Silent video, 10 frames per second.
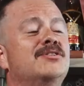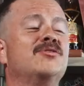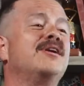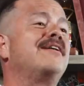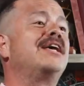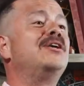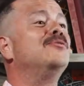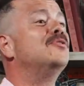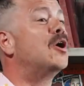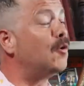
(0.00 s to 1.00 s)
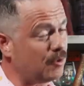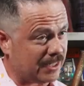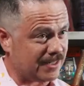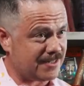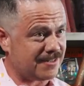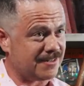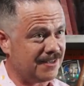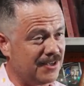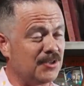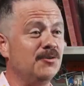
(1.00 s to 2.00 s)
So now that you know this,
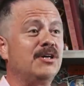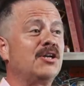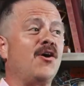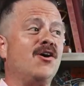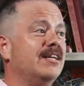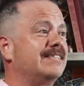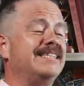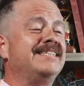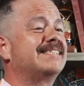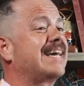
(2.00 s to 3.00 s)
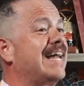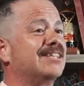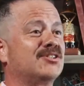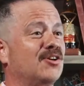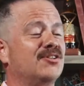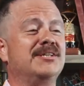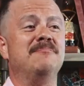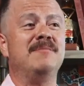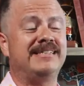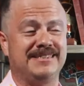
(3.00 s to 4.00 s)
you can honestly just kind of start to
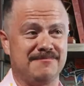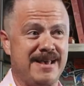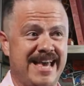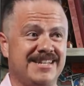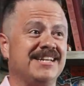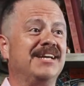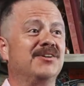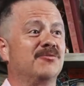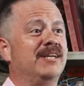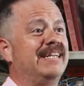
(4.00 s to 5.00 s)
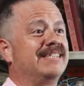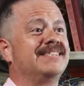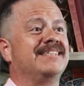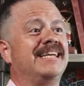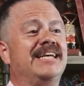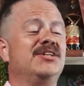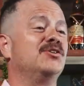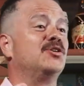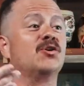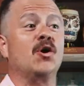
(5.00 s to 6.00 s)
mix and match ingredients into
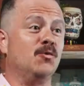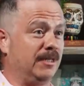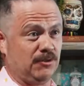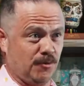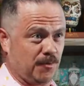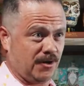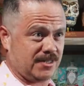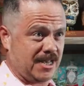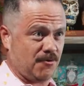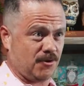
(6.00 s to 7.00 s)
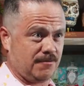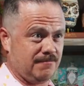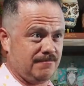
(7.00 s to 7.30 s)
your own equal parts sour.